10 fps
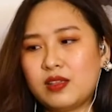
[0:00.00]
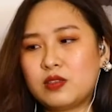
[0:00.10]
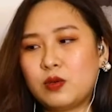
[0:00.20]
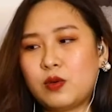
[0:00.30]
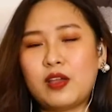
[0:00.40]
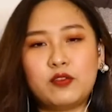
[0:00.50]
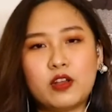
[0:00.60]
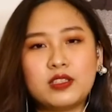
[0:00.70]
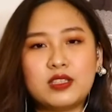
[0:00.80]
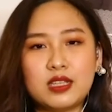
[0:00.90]
so I've
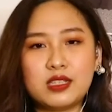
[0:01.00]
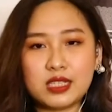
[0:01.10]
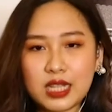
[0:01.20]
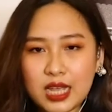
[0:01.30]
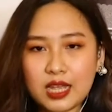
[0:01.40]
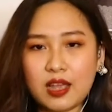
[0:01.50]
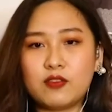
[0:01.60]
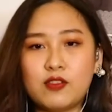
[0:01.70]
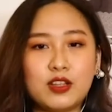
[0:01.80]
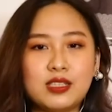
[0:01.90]
lost this thing,
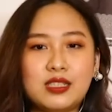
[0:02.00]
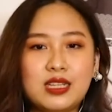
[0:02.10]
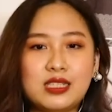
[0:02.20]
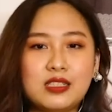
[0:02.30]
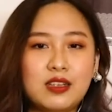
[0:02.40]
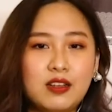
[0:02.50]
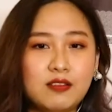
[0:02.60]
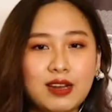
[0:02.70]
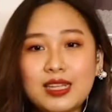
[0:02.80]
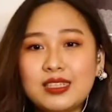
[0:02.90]
I've lost this
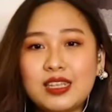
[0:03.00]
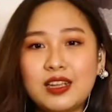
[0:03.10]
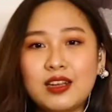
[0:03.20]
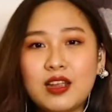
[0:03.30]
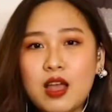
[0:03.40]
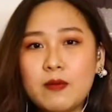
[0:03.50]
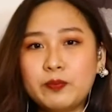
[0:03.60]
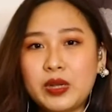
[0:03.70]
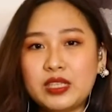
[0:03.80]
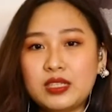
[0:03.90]
right here,
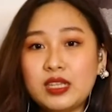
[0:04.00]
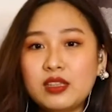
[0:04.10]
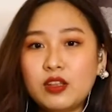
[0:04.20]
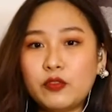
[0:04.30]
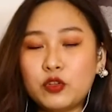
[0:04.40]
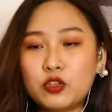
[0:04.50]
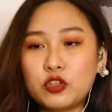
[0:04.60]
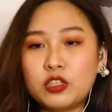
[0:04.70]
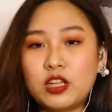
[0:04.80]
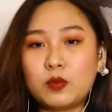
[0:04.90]
but see the
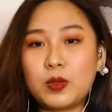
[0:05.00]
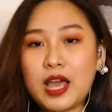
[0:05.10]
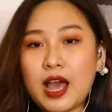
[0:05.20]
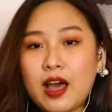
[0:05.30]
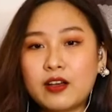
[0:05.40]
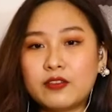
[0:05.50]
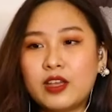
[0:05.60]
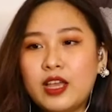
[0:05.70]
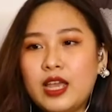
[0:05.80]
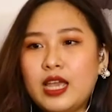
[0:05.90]
future that we have,
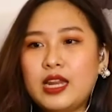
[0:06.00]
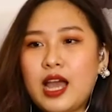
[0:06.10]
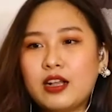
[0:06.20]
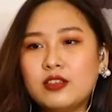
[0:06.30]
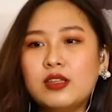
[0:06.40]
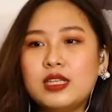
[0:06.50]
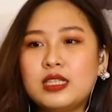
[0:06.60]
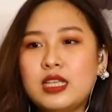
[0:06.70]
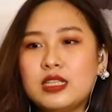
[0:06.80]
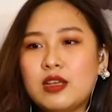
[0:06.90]
and actually
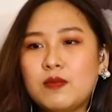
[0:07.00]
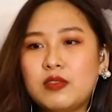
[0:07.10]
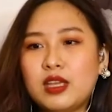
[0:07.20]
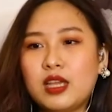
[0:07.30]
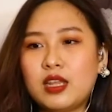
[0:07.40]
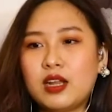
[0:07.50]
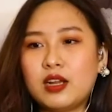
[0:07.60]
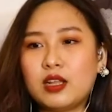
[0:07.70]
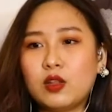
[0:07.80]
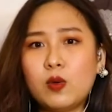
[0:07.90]
see something in here
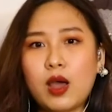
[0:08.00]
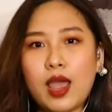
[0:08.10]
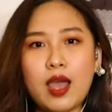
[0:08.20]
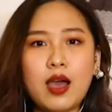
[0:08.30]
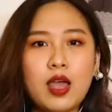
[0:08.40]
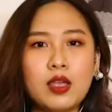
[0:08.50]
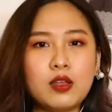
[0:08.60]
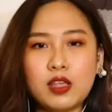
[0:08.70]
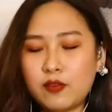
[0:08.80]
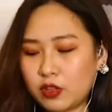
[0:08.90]
that, oh, I,
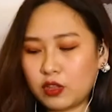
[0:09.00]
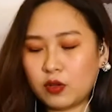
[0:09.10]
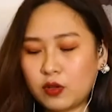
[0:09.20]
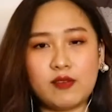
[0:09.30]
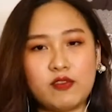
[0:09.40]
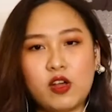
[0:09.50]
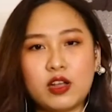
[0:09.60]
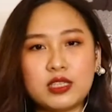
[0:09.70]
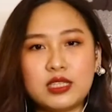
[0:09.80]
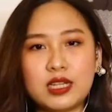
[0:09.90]
even though I've
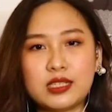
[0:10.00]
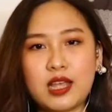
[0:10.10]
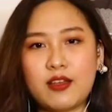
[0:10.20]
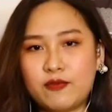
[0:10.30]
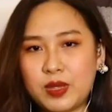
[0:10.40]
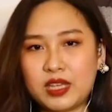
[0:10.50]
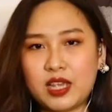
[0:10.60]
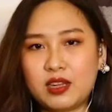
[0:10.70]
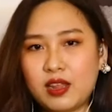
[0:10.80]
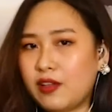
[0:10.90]
lost this, I
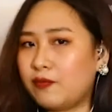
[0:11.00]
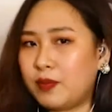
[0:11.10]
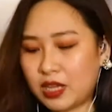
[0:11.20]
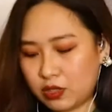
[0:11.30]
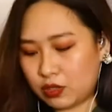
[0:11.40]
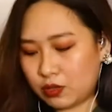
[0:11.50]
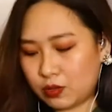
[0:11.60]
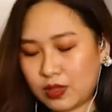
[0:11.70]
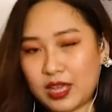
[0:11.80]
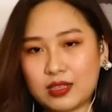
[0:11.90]
begin to
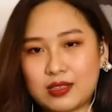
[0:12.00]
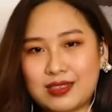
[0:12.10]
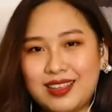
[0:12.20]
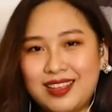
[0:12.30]
do this.